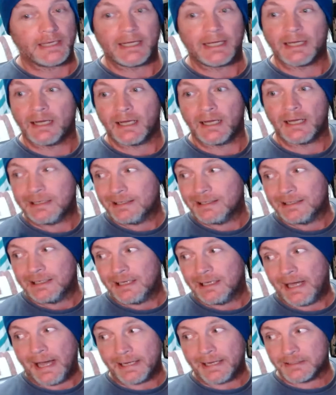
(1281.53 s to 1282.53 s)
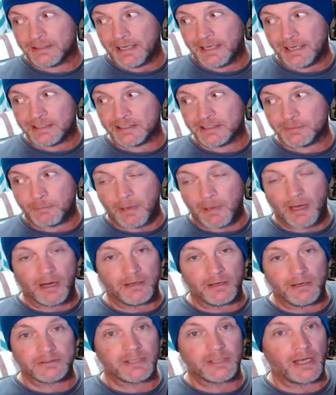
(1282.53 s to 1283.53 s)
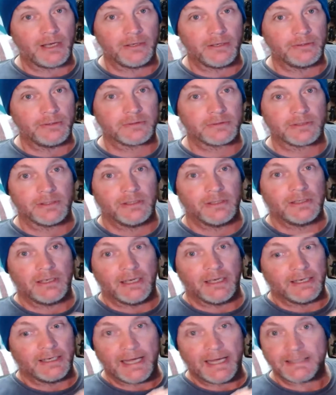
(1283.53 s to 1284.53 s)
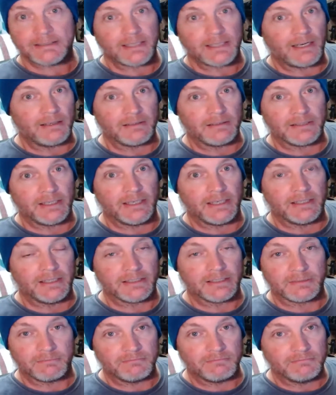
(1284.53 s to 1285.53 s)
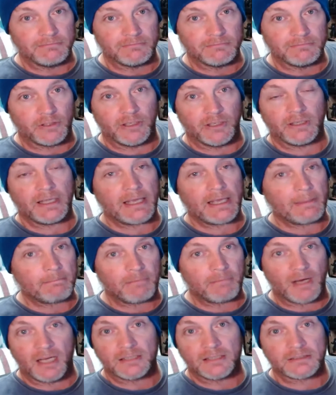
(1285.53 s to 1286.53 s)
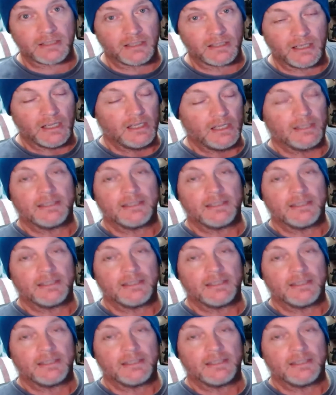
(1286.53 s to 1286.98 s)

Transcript: I got actually a small tote, and that's all it is really busted.